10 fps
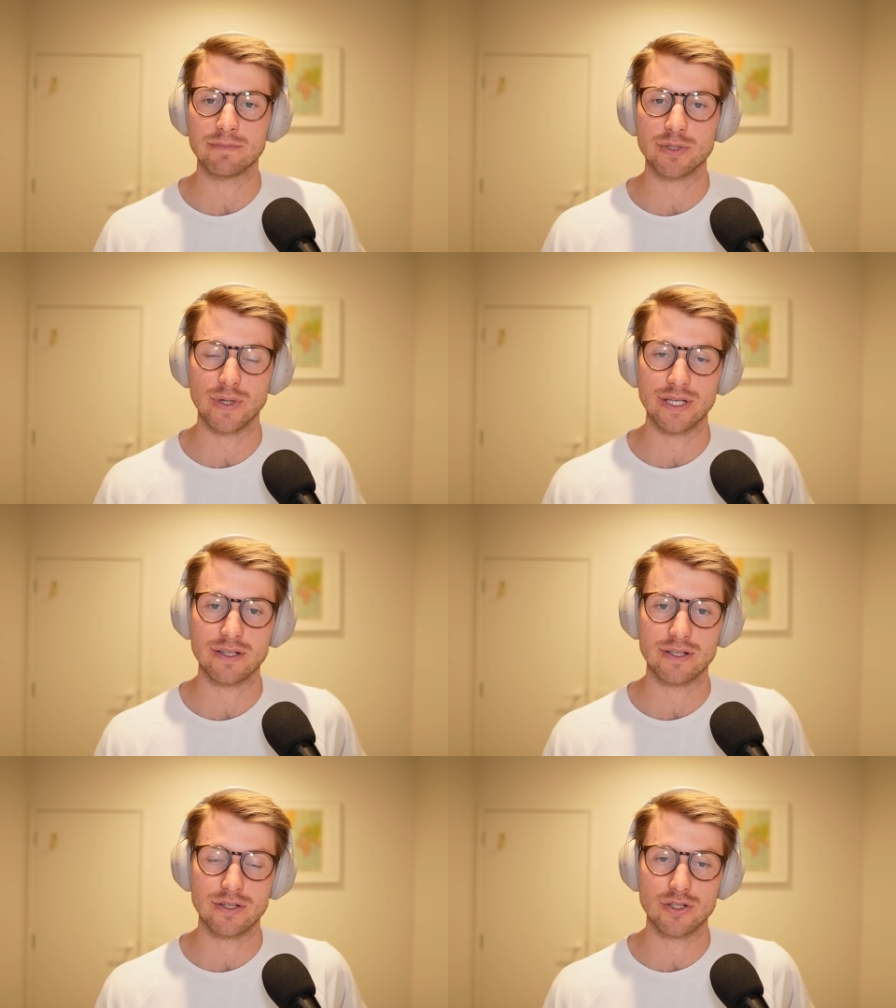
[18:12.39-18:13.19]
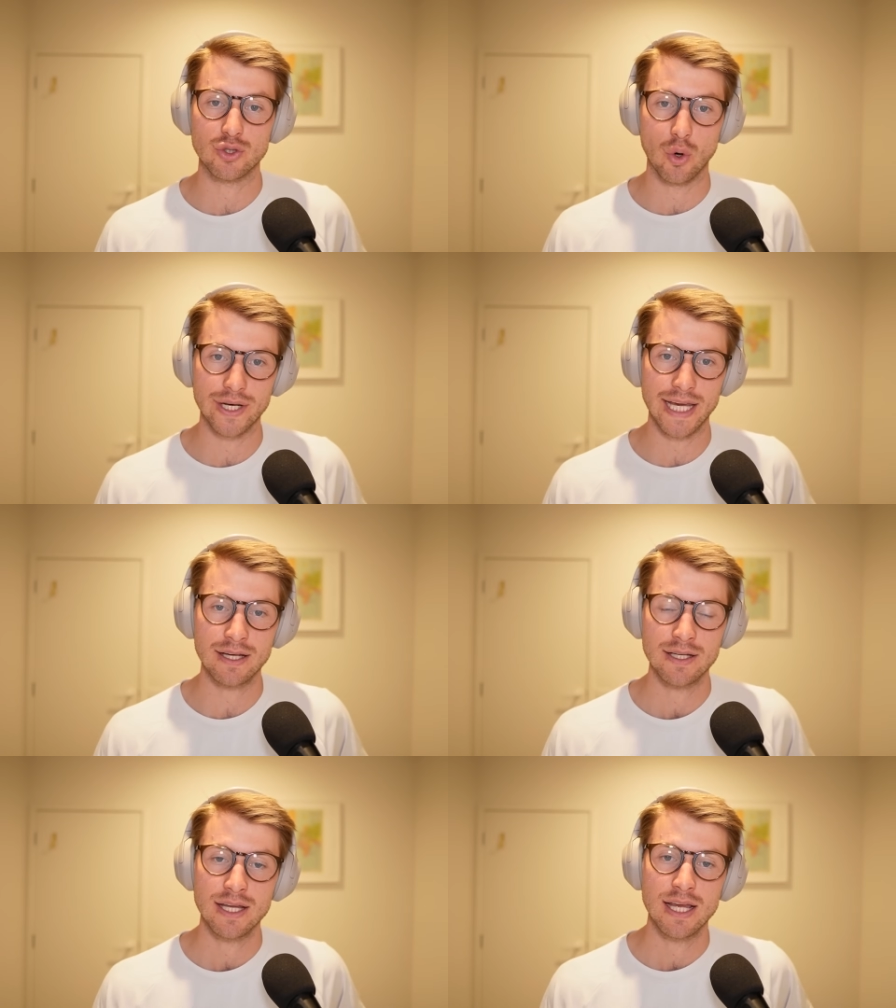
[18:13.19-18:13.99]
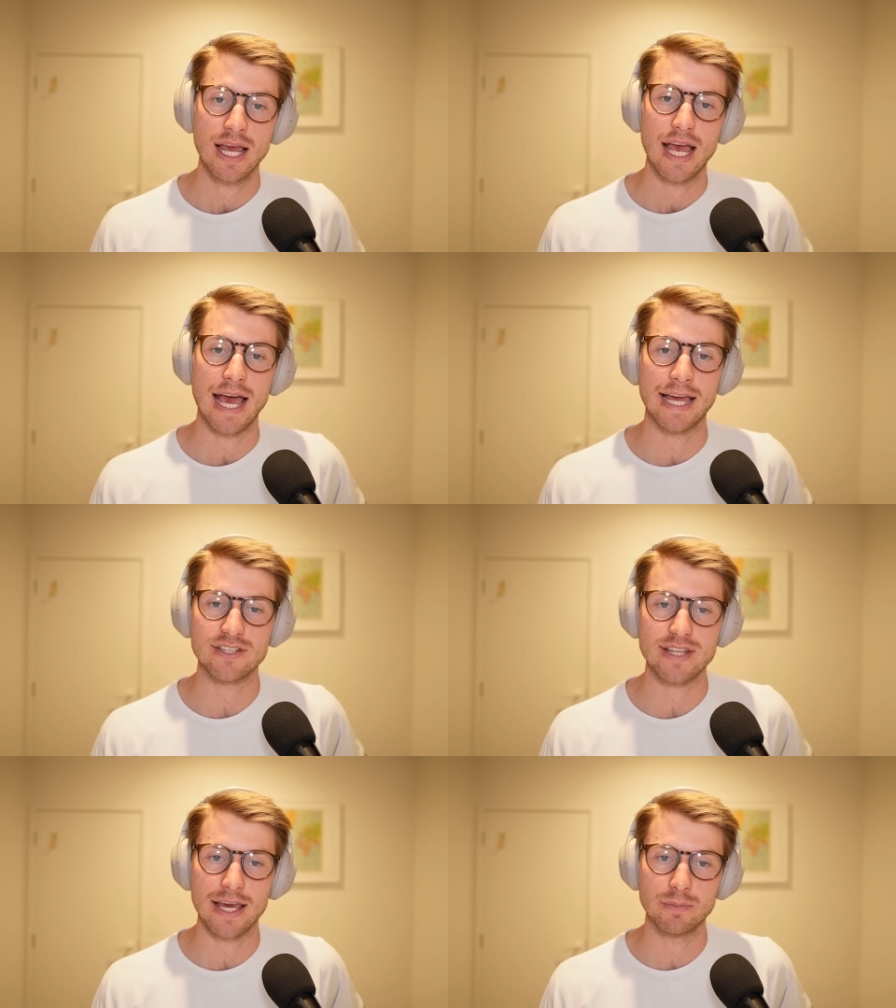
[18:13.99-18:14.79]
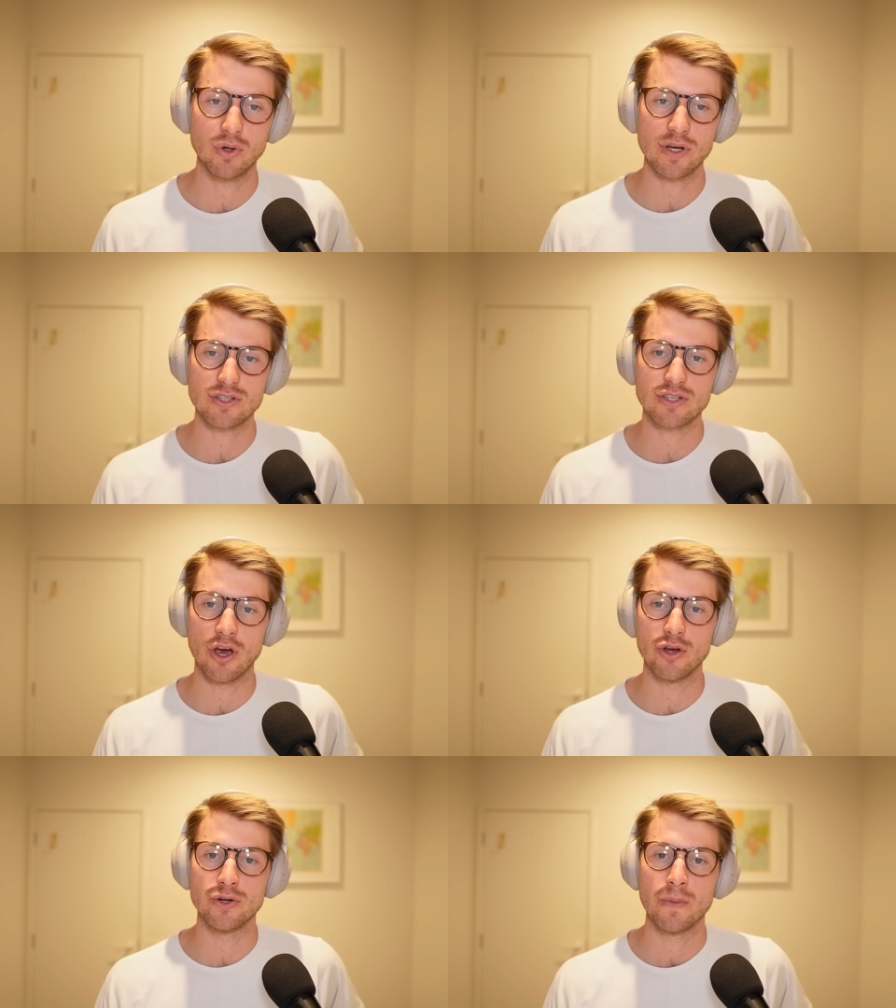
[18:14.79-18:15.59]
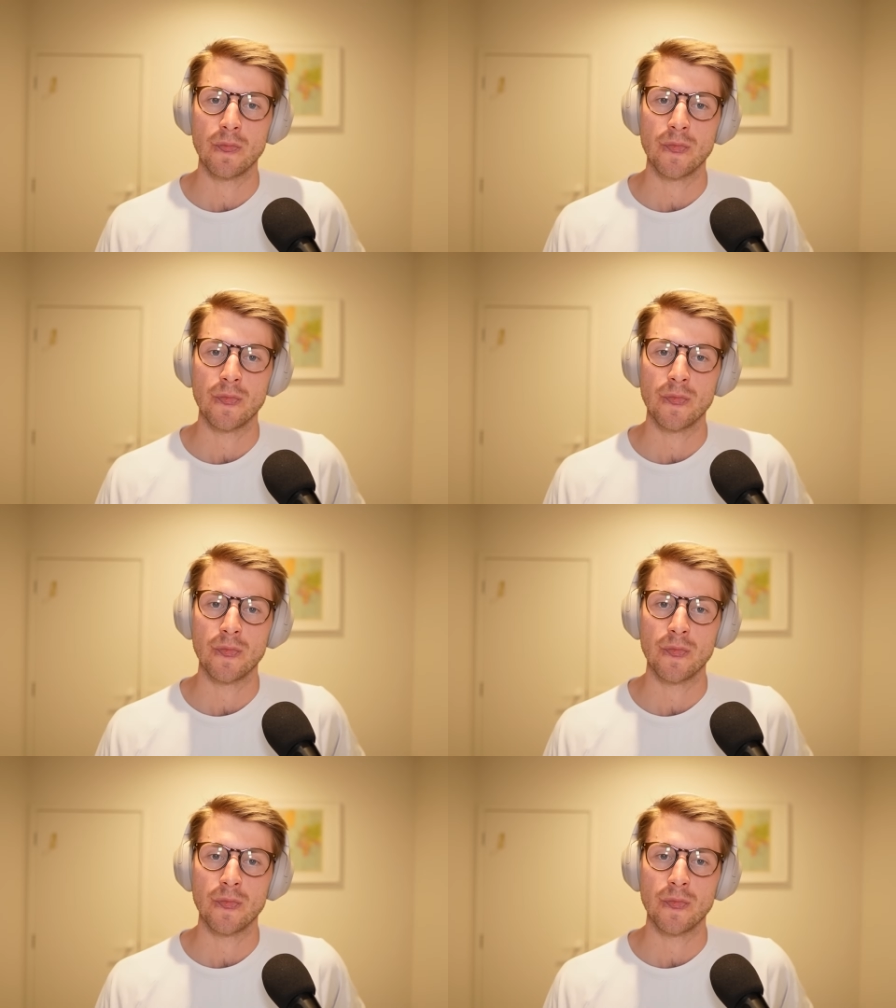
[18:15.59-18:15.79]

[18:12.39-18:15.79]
between Daunia and Stanmore. So,